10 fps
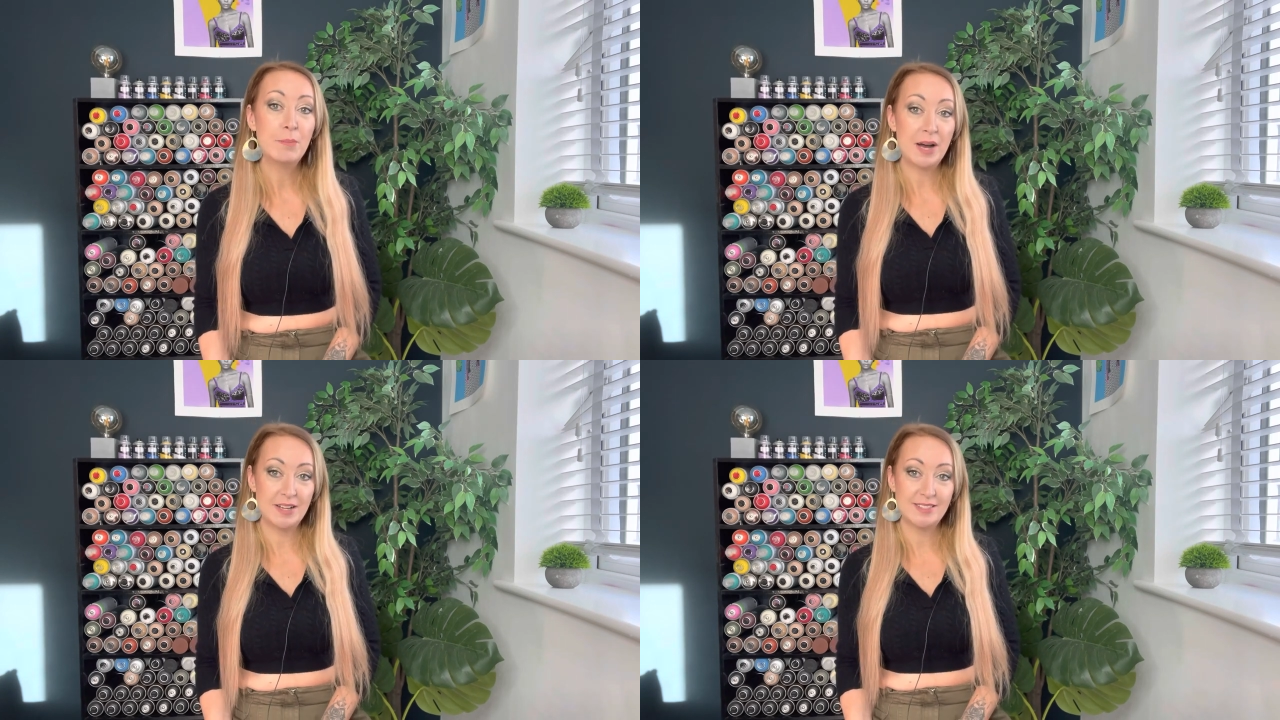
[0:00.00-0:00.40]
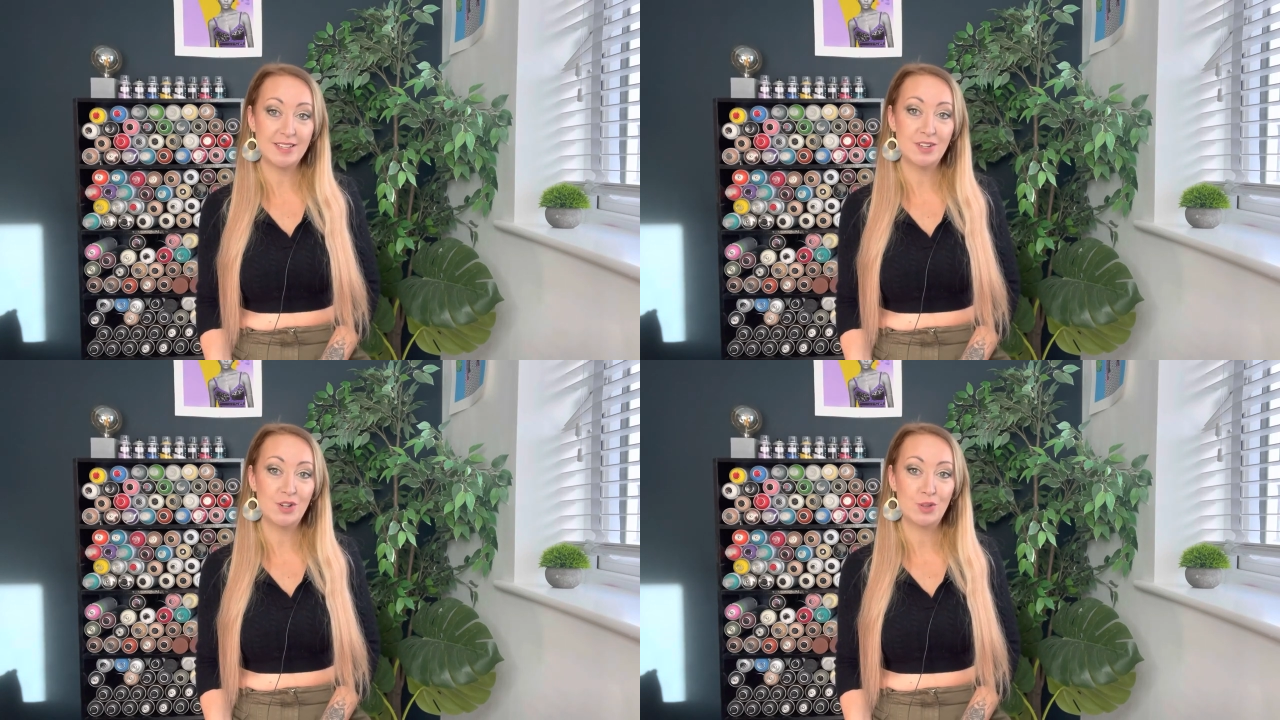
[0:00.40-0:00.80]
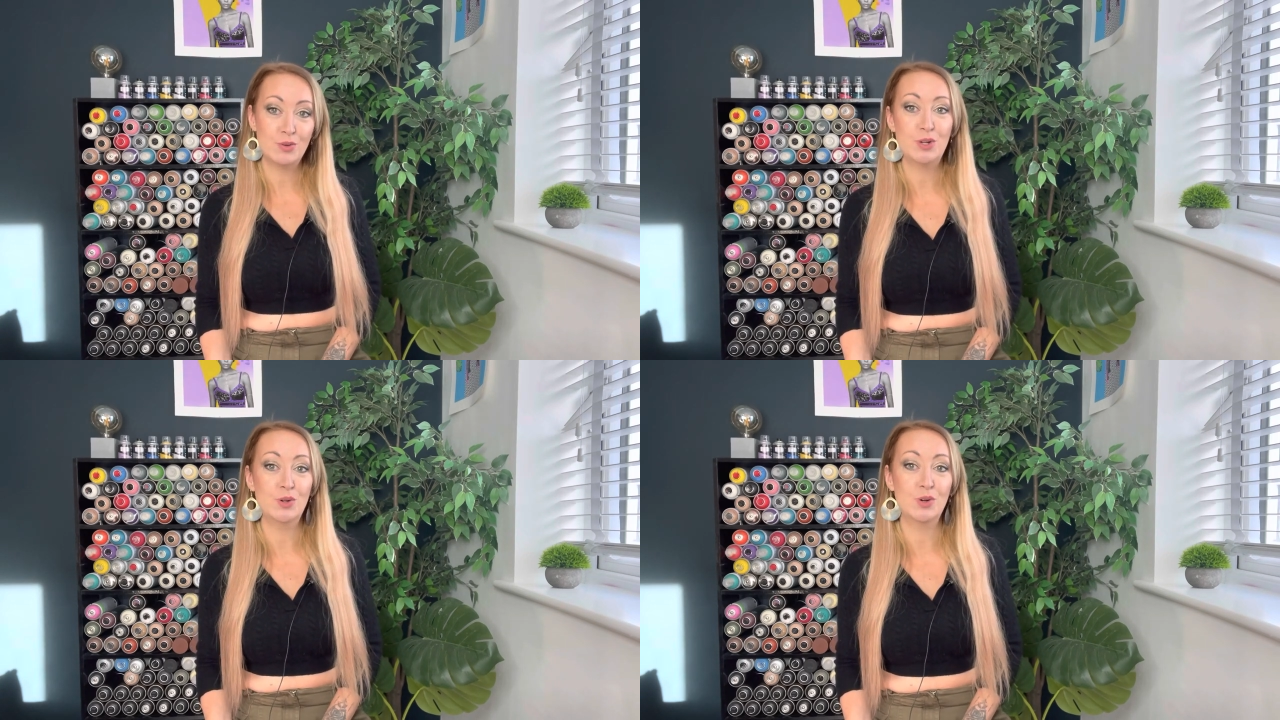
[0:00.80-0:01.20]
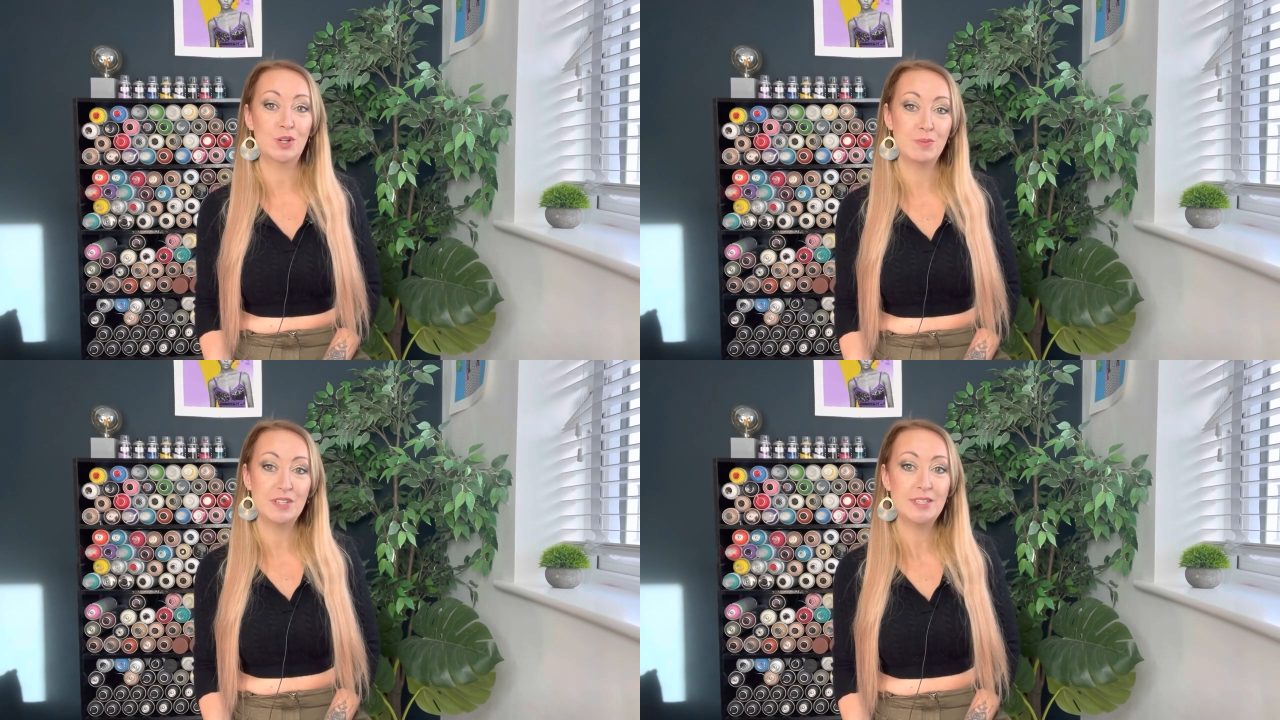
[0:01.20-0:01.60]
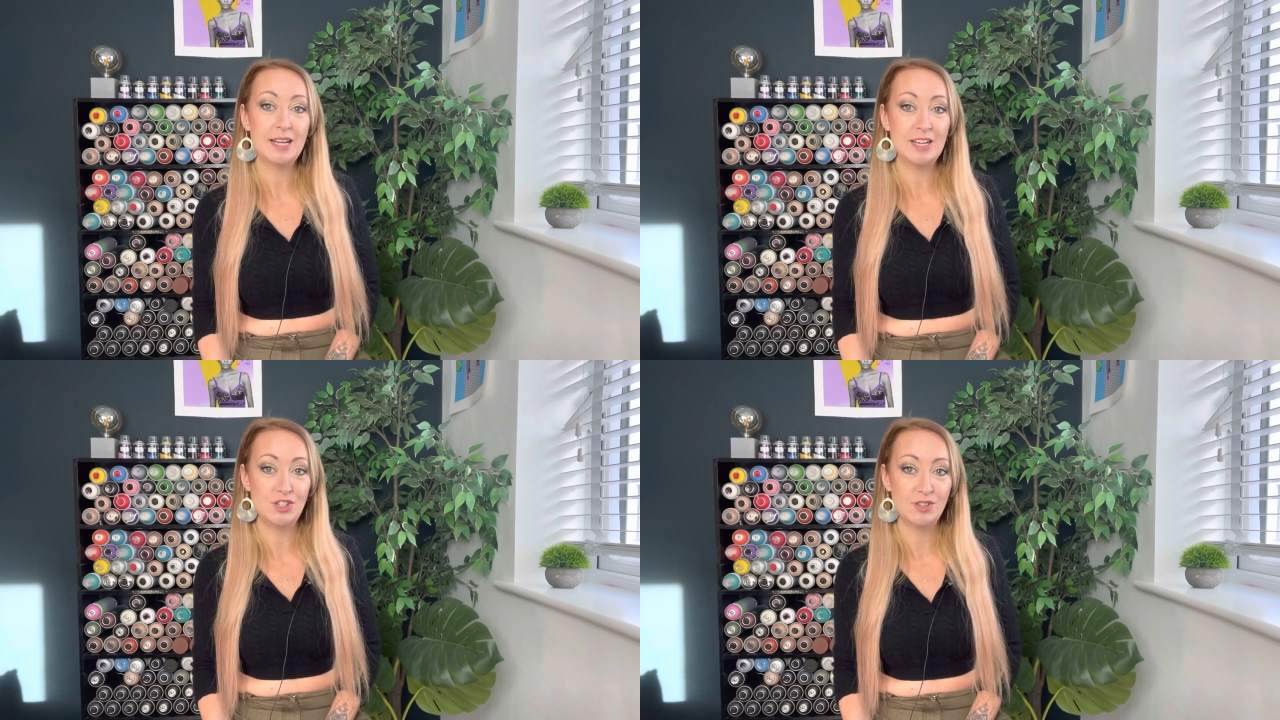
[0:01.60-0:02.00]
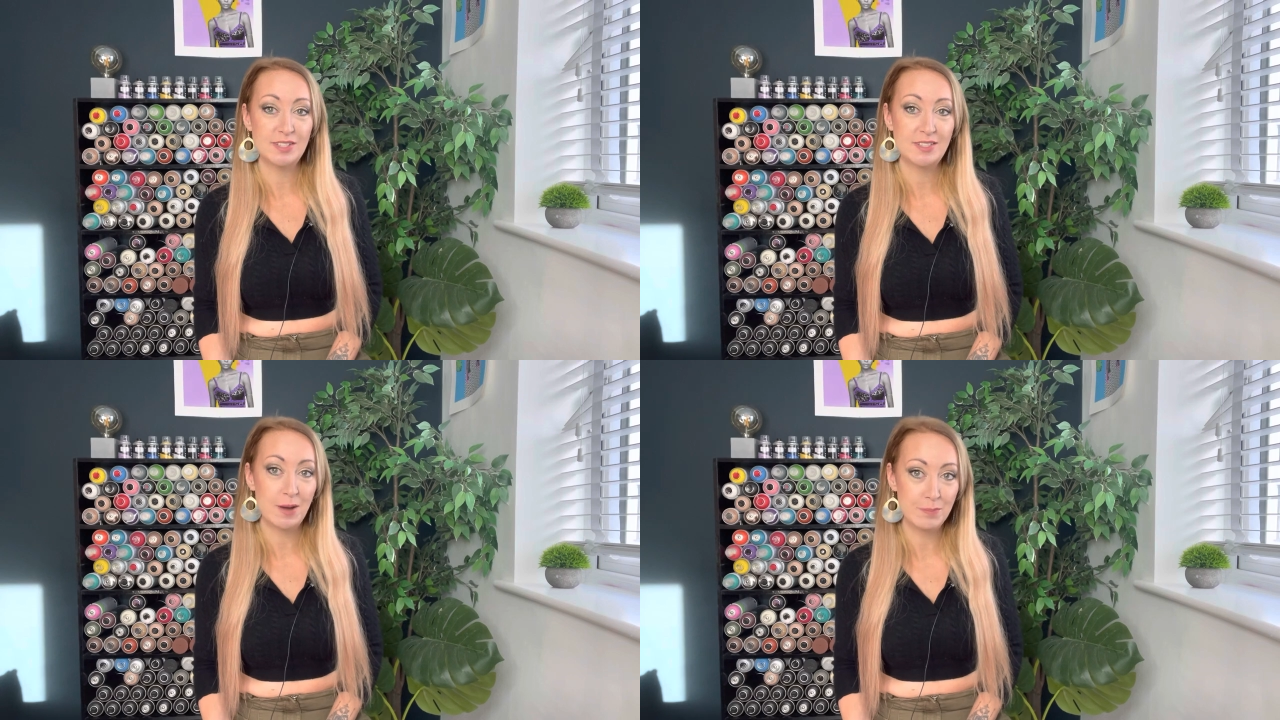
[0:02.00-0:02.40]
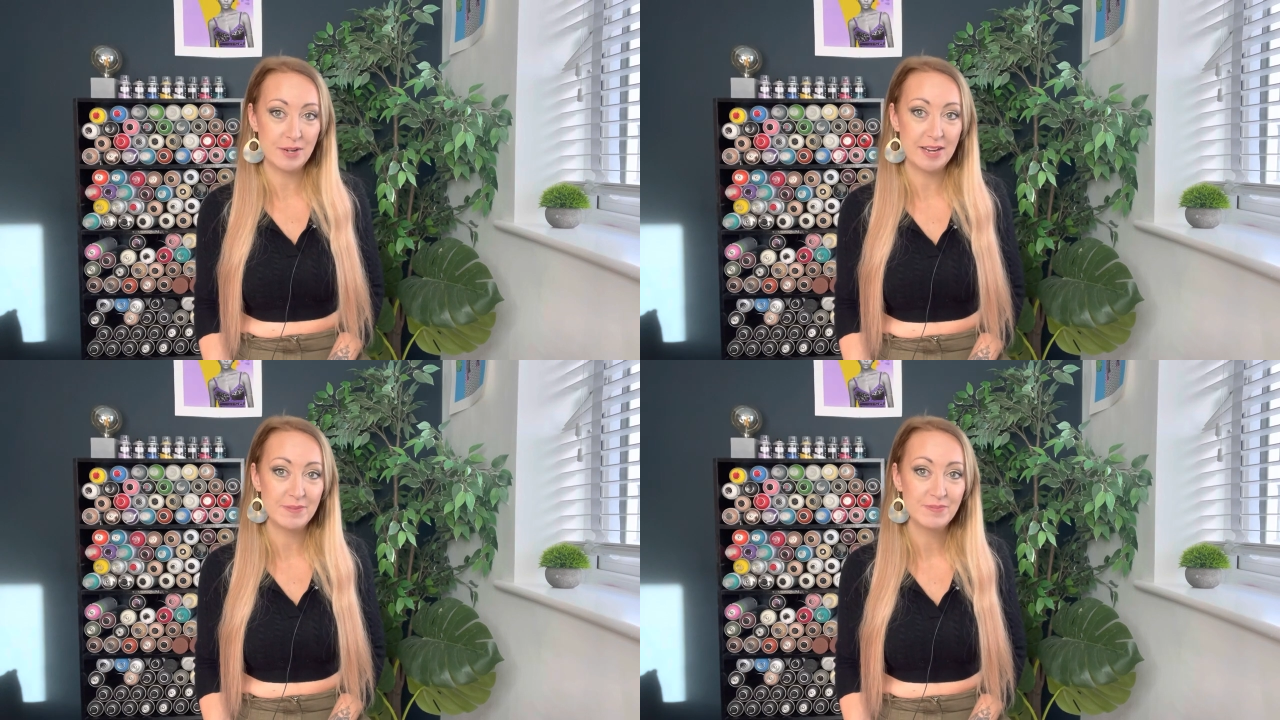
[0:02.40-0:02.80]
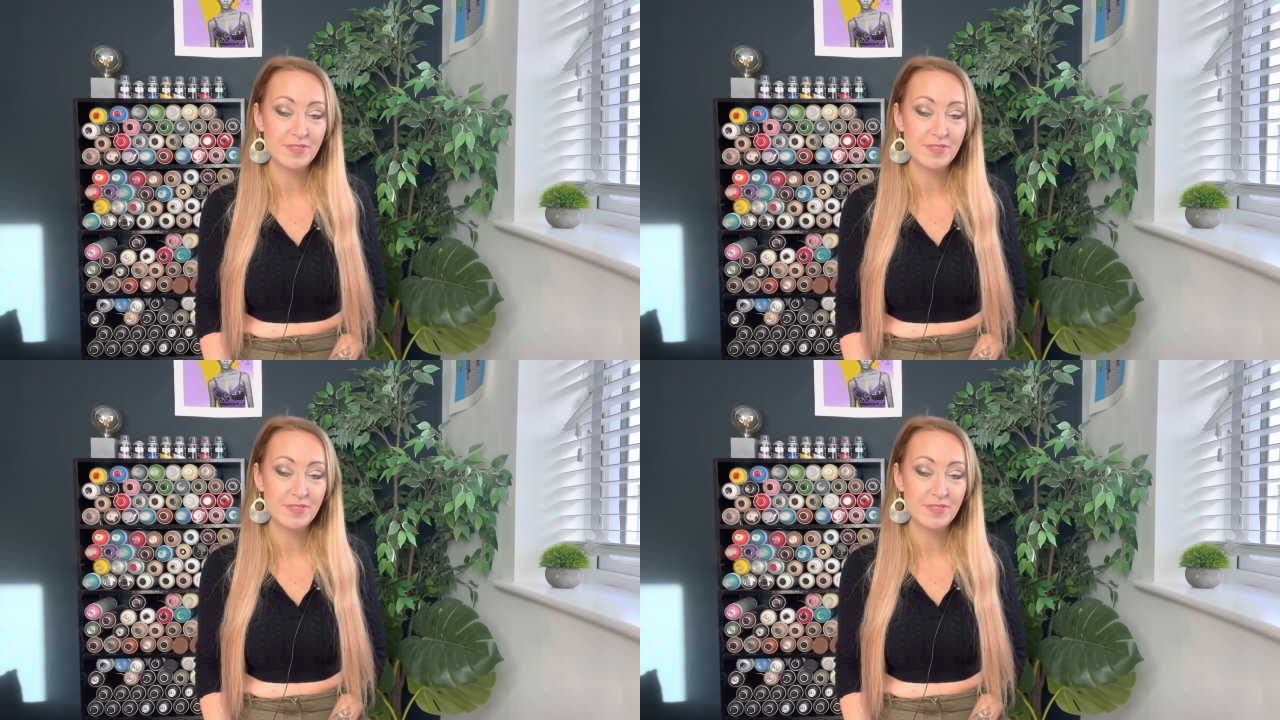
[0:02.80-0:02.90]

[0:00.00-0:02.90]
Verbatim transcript: person through your community interest company.